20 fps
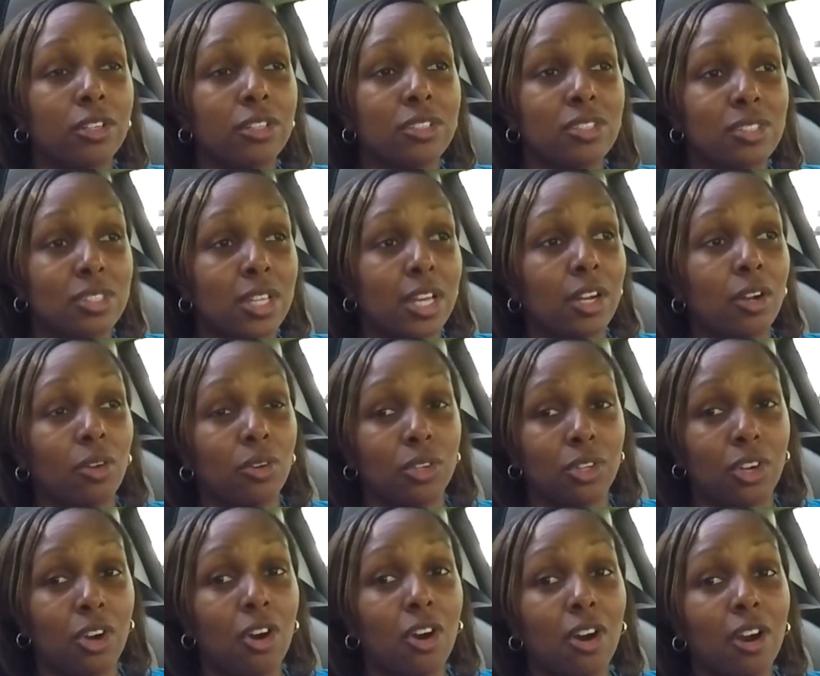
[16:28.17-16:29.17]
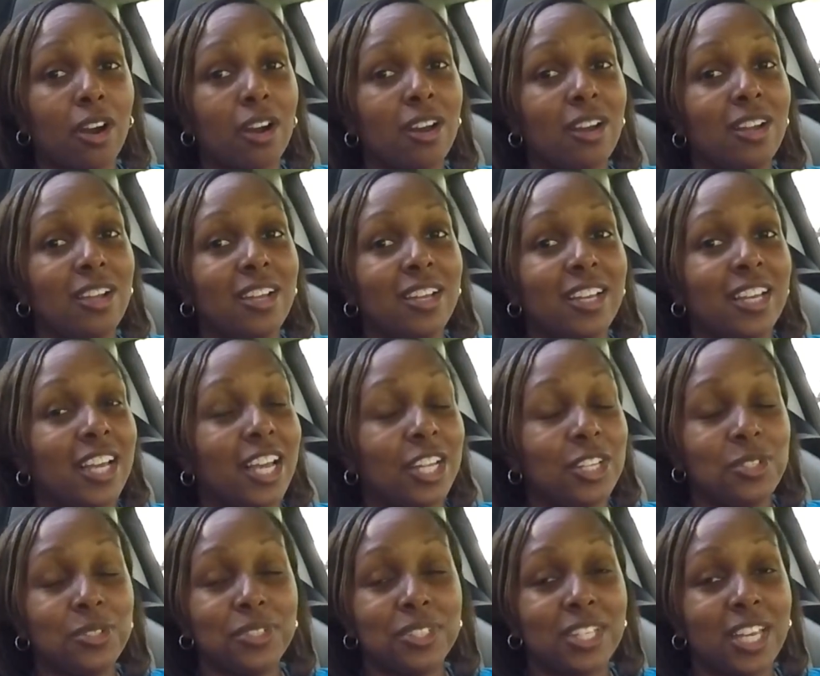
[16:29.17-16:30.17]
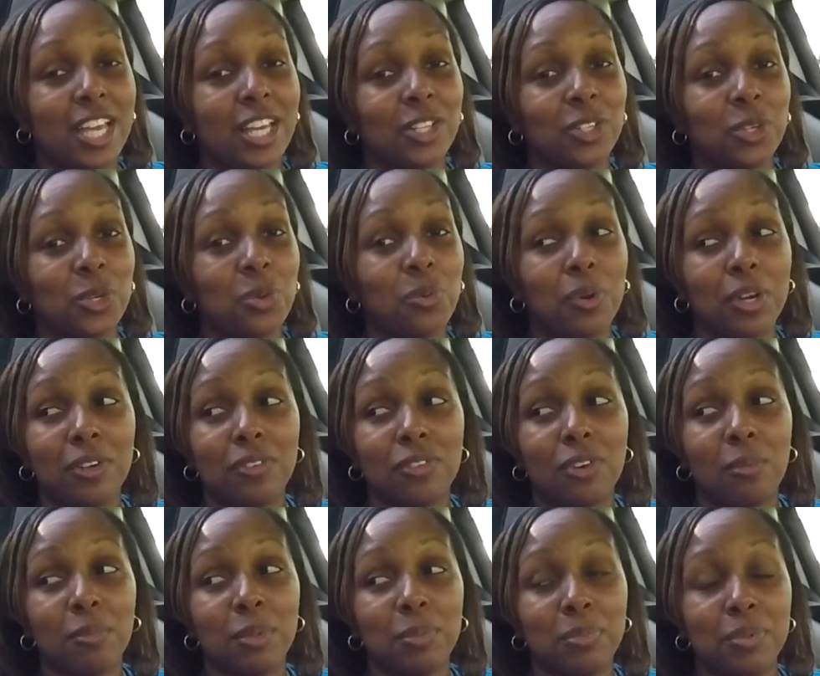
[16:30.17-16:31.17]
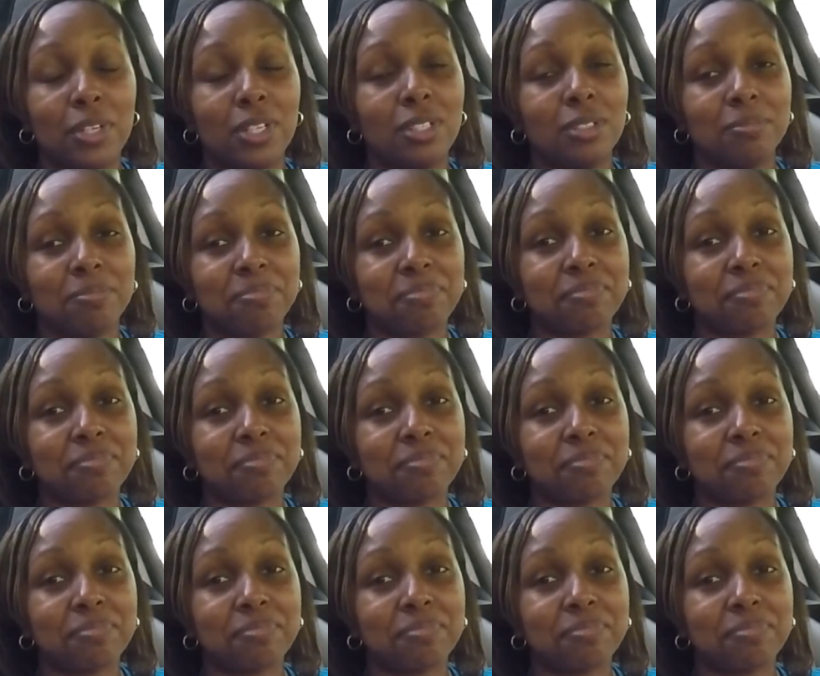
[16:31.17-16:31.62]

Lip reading: set on a car and you just can't look away from it, but